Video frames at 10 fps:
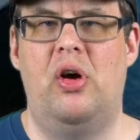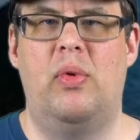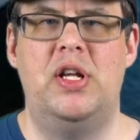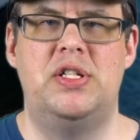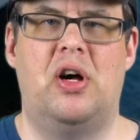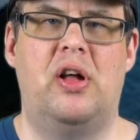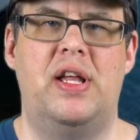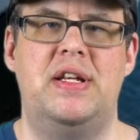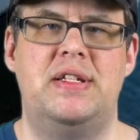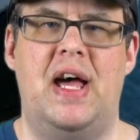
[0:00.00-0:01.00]
We saw
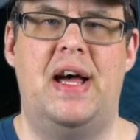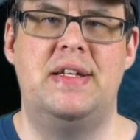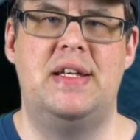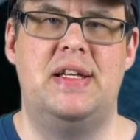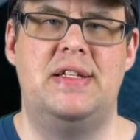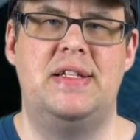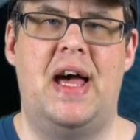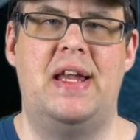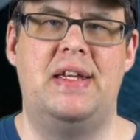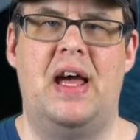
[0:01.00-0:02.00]
this as he
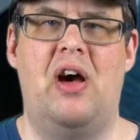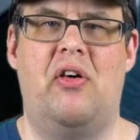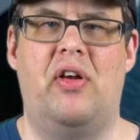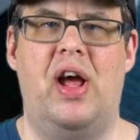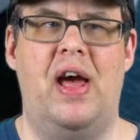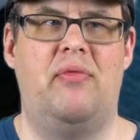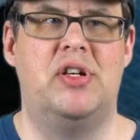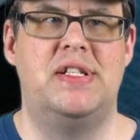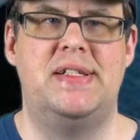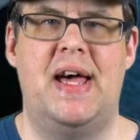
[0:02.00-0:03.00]
sat down and
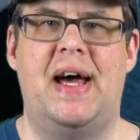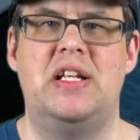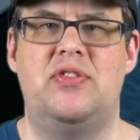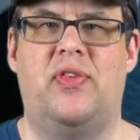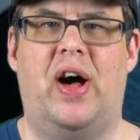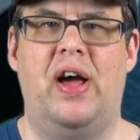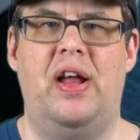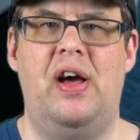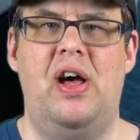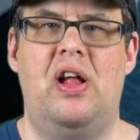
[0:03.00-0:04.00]
was
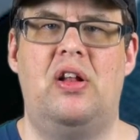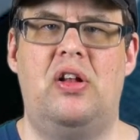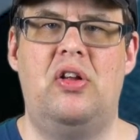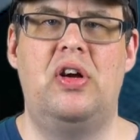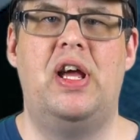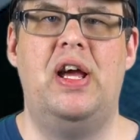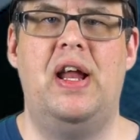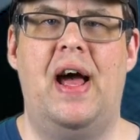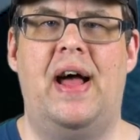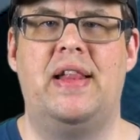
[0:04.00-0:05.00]
satisfied
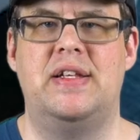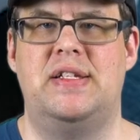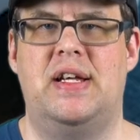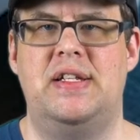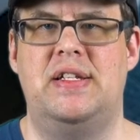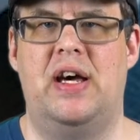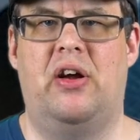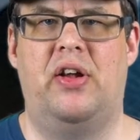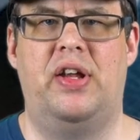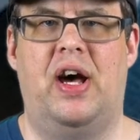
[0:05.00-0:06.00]
looking at the sunset
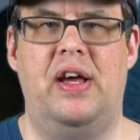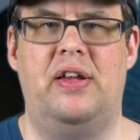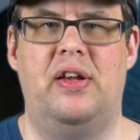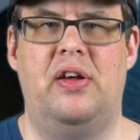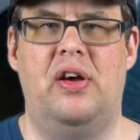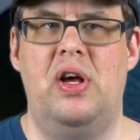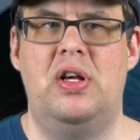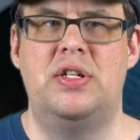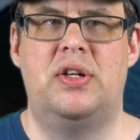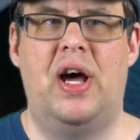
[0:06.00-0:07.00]
on Titan.
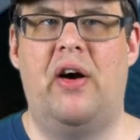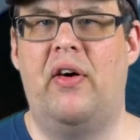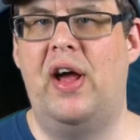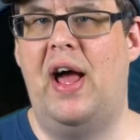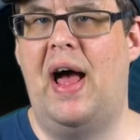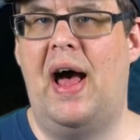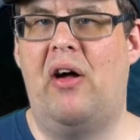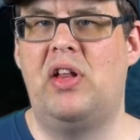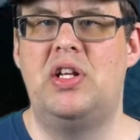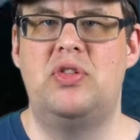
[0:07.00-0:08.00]
So now,
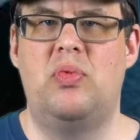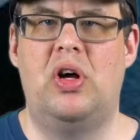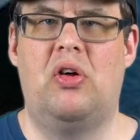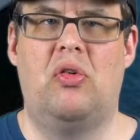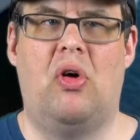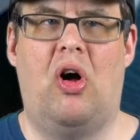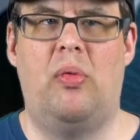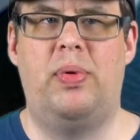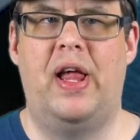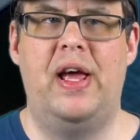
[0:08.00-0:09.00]
how this will
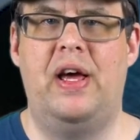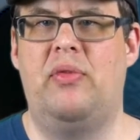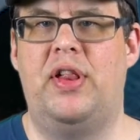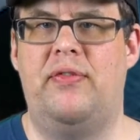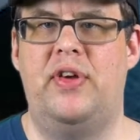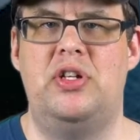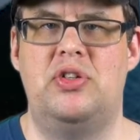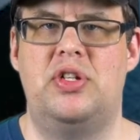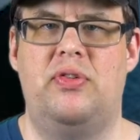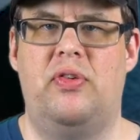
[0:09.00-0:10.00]
all play in with
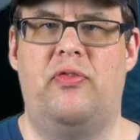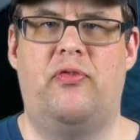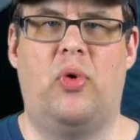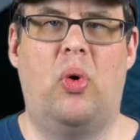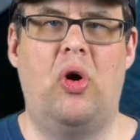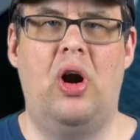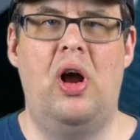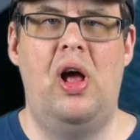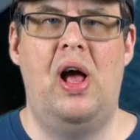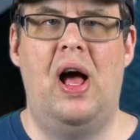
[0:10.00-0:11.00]
Avengers
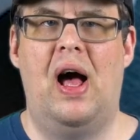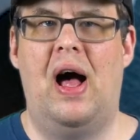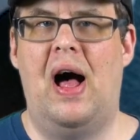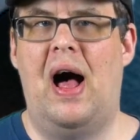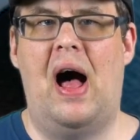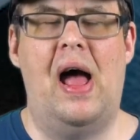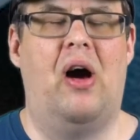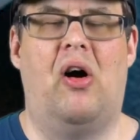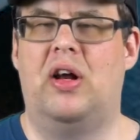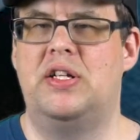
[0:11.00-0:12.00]
4, I
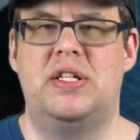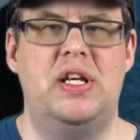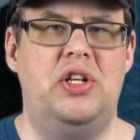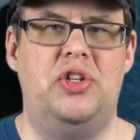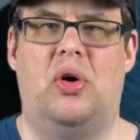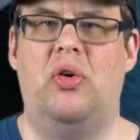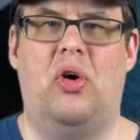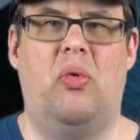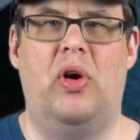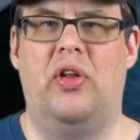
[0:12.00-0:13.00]
honestly don't
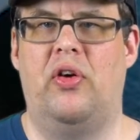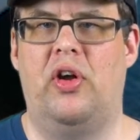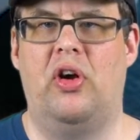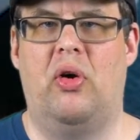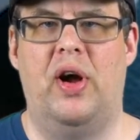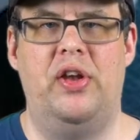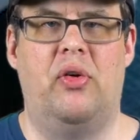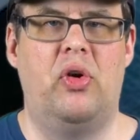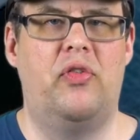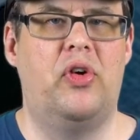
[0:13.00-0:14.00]
know where they're going to go. I
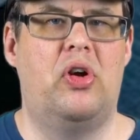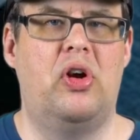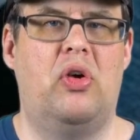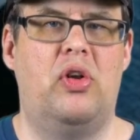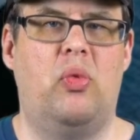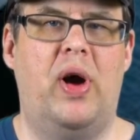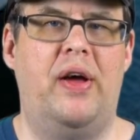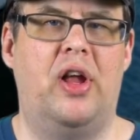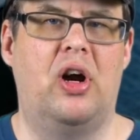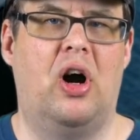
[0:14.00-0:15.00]
don't know if they're going to go in the way
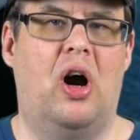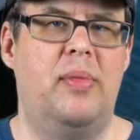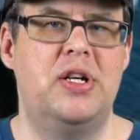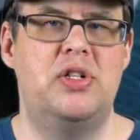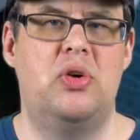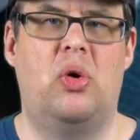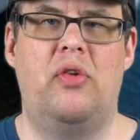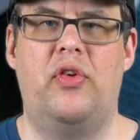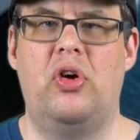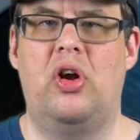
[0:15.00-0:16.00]
of the comics or
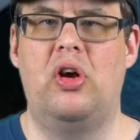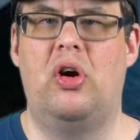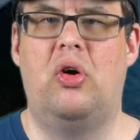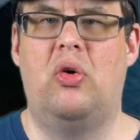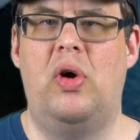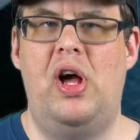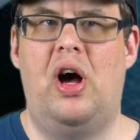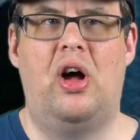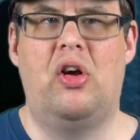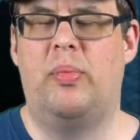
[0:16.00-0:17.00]
if they're going to go
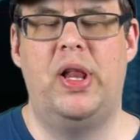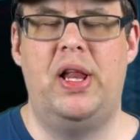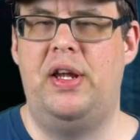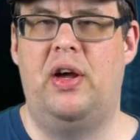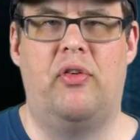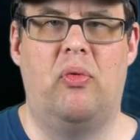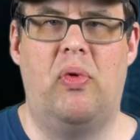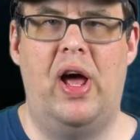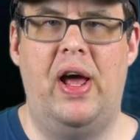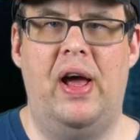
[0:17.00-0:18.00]
a completely different
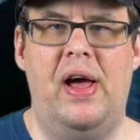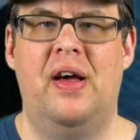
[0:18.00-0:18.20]
way.